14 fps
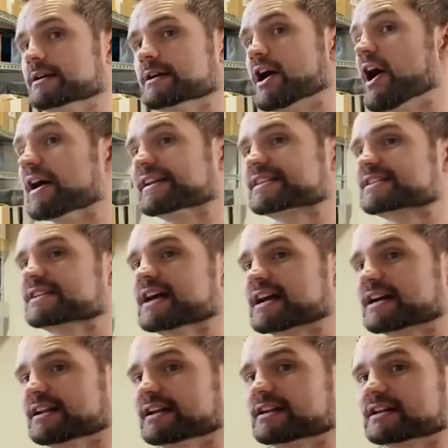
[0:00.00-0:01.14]
Honestly, I
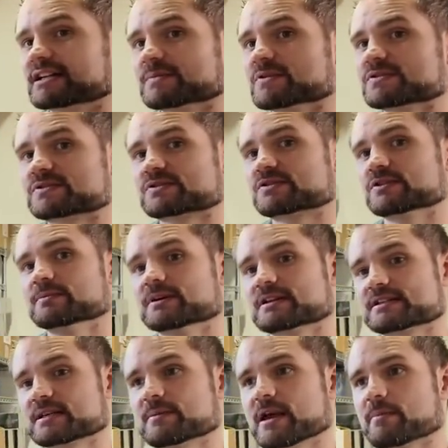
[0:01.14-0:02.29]
kind of like collector boosters too,
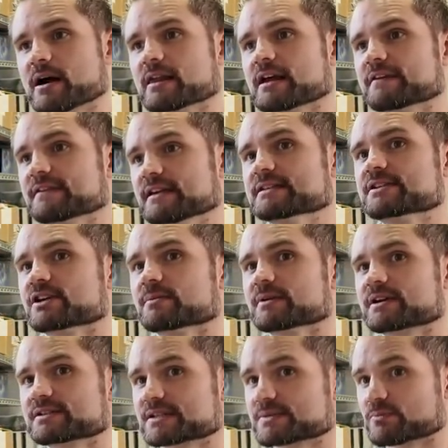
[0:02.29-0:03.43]
because they make my life easier,
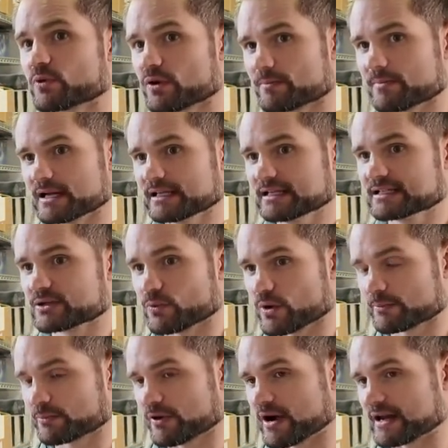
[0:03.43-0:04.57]
because it's more money into
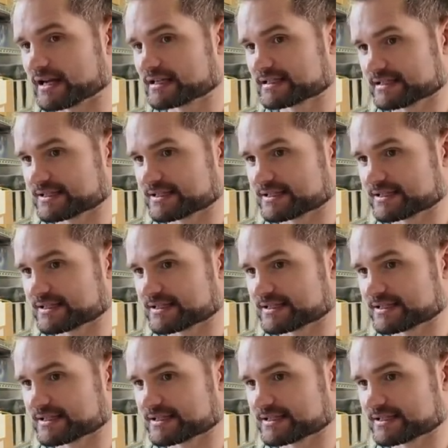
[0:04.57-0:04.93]
one product.